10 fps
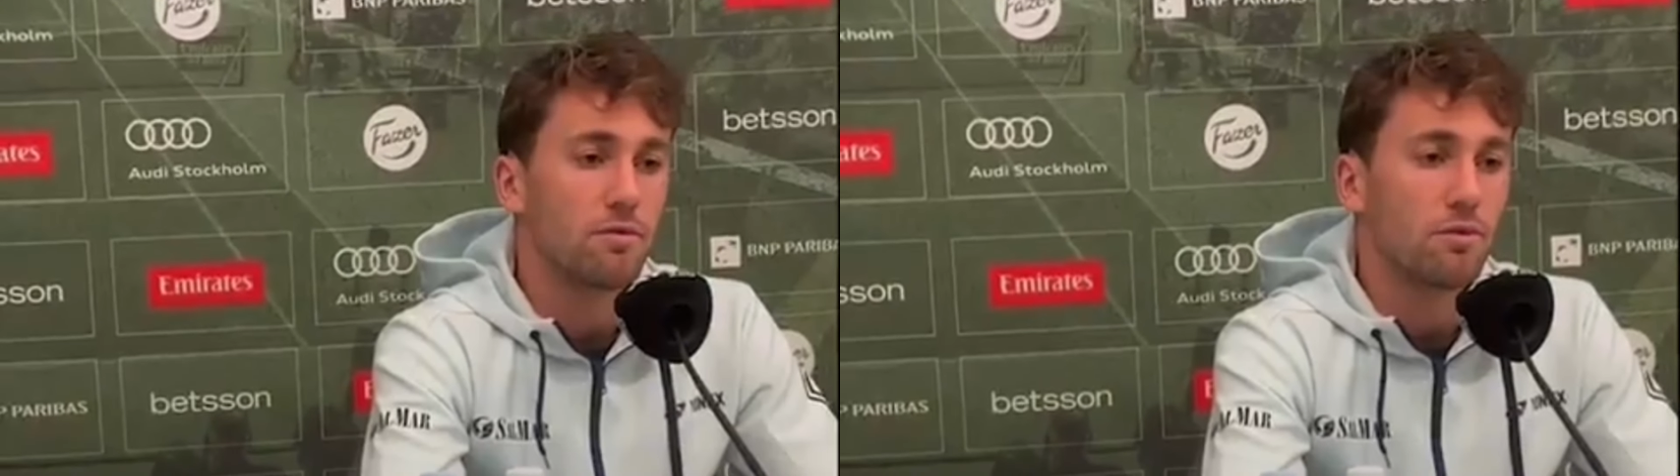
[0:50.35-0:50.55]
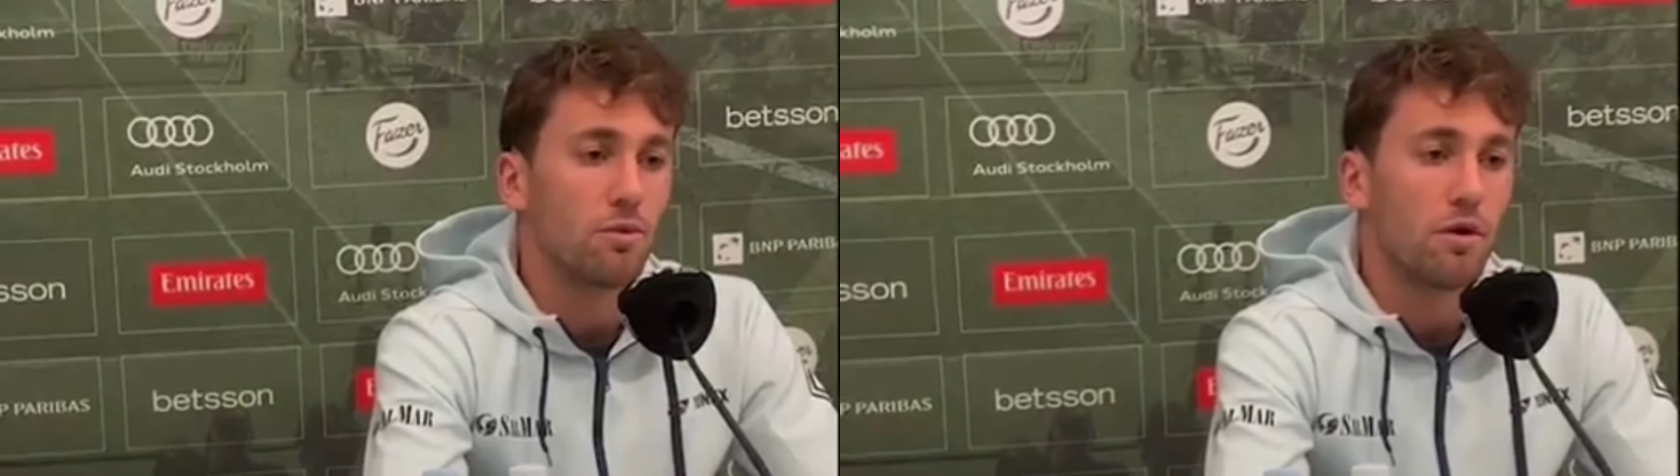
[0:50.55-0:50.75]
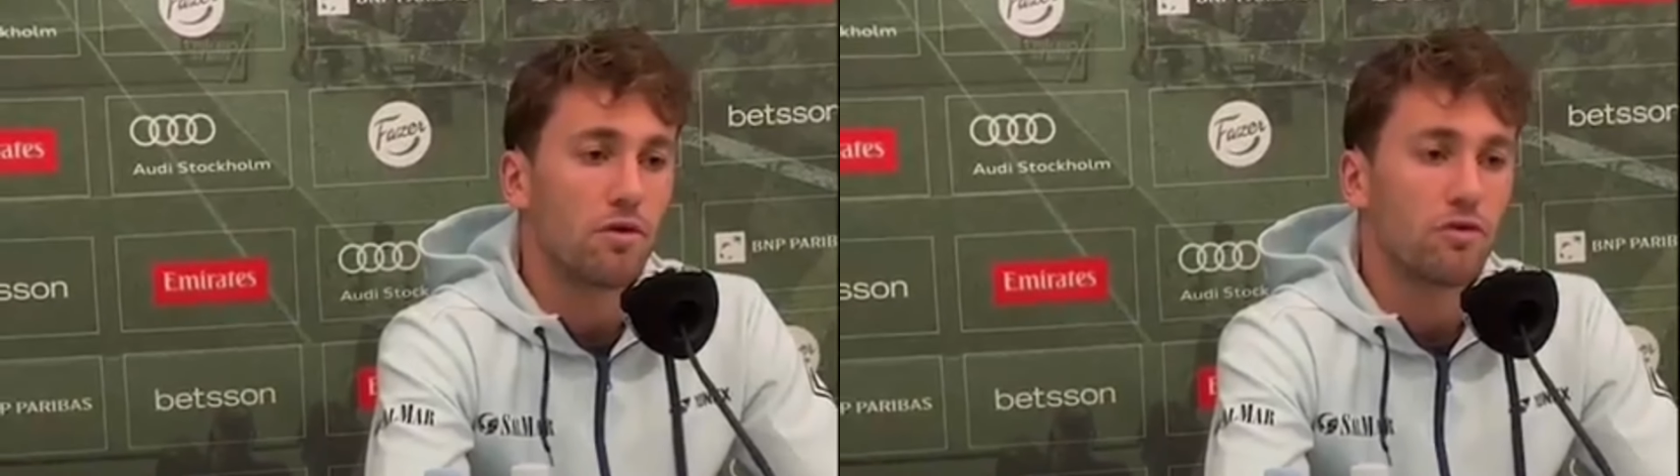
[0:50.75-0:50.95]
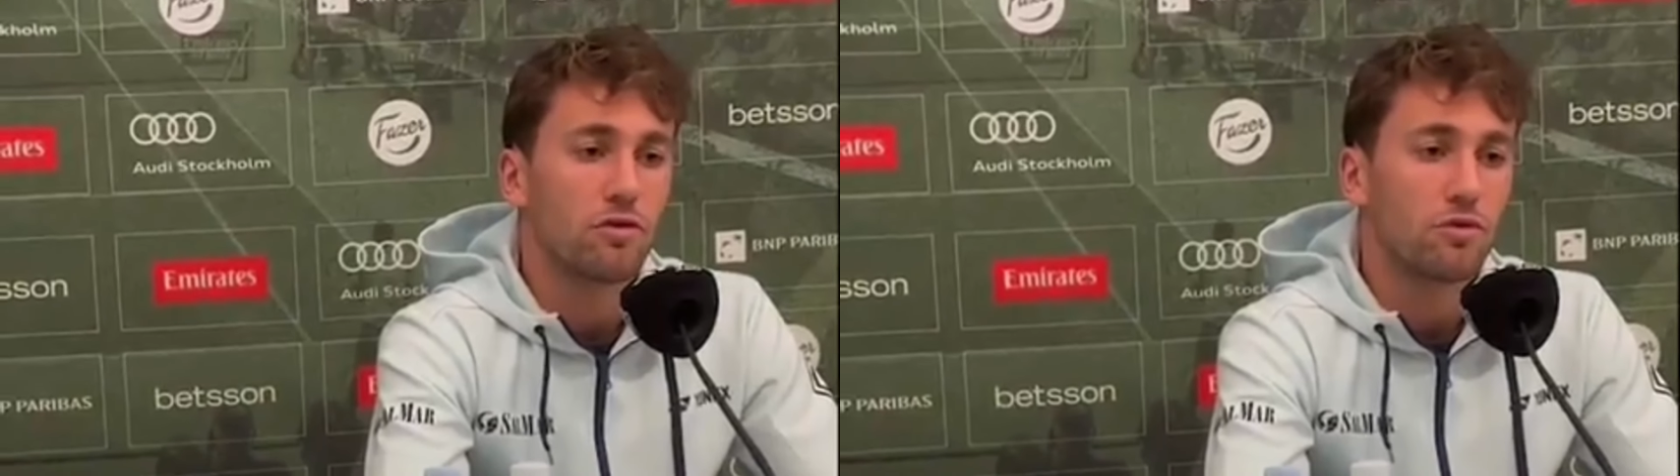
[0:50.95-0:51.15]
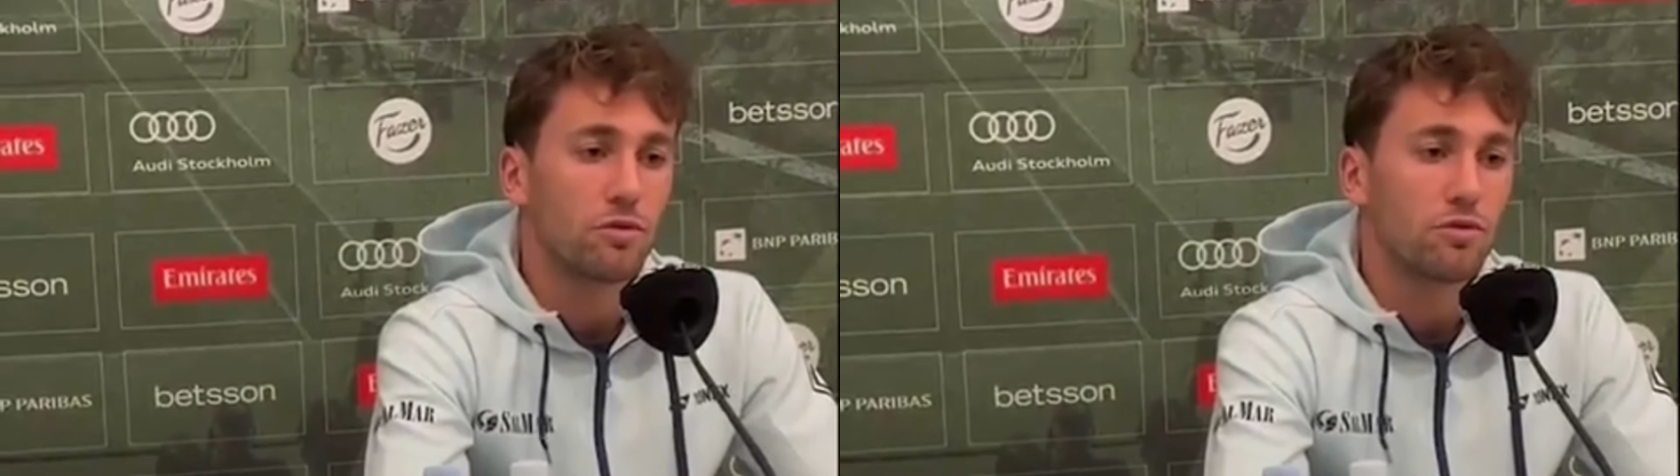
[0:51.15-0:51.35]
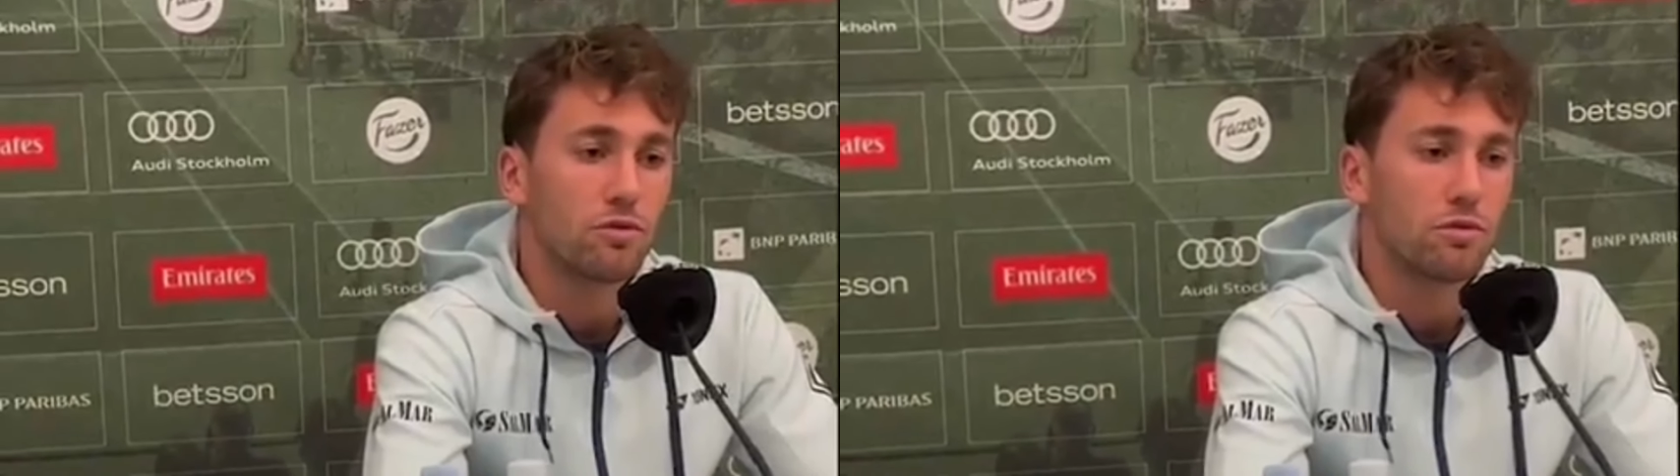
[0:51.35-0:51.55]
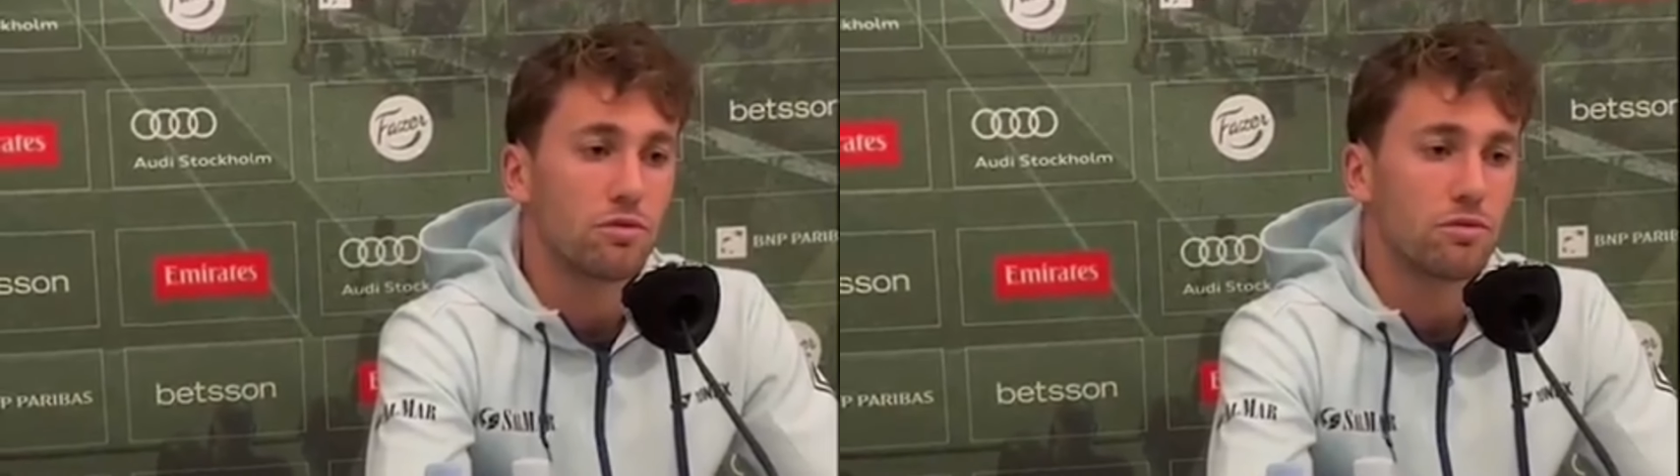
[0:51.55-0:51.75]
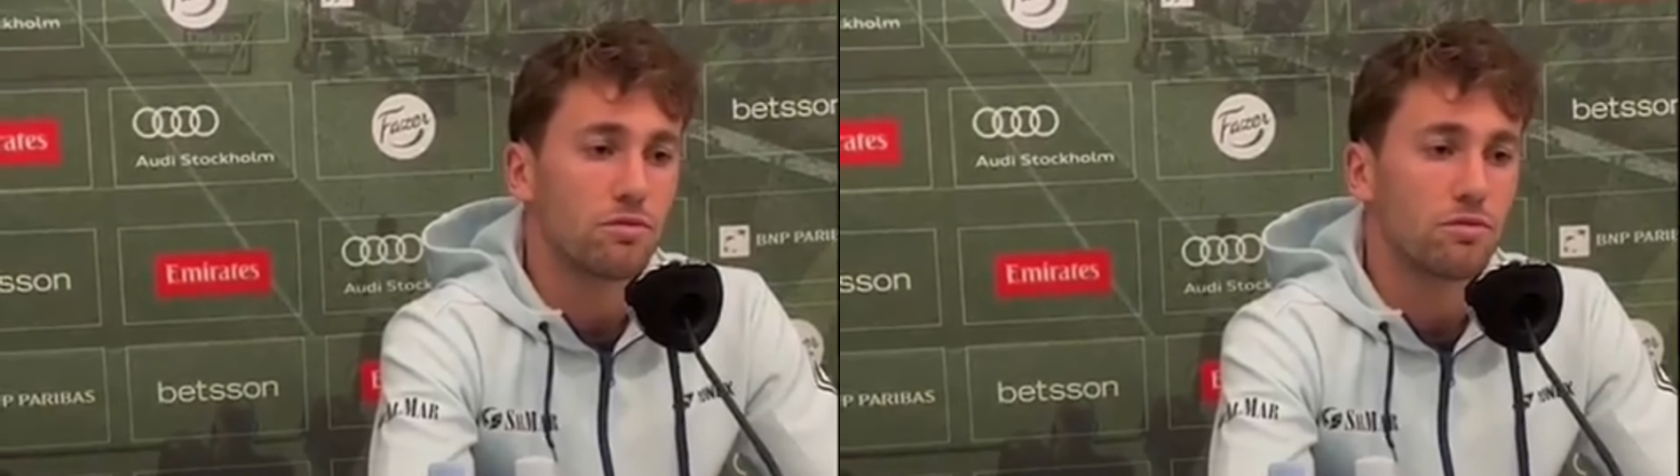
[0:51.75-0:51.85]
wants to do